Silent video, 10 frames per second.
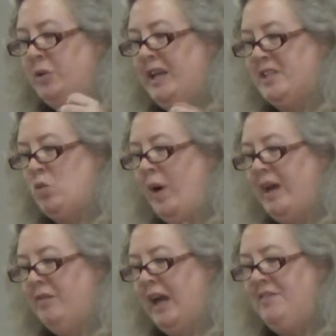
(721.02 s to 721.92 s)
to his way
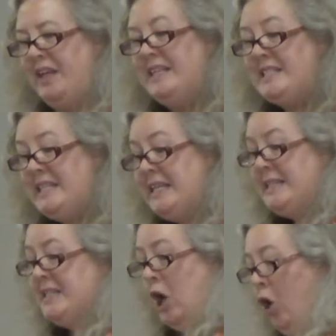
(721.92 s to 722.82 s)
of life that he sees
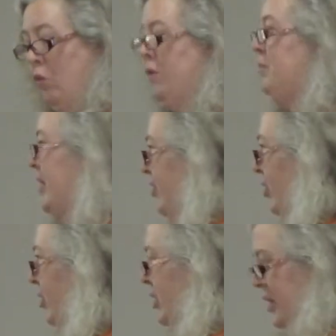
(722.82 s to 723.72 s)
his own
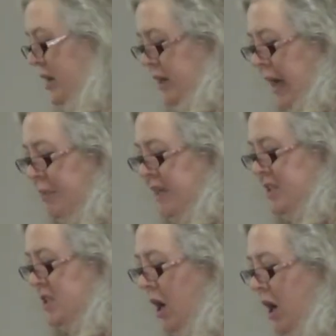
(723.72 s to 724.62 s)
mother coming
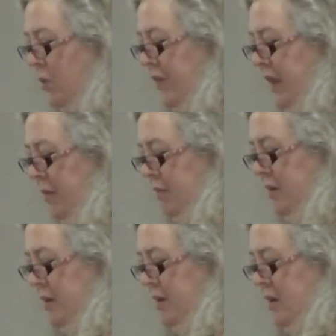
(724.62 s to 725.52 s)
to talk with him
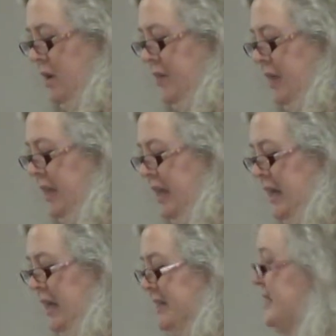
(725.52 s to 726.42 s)
that he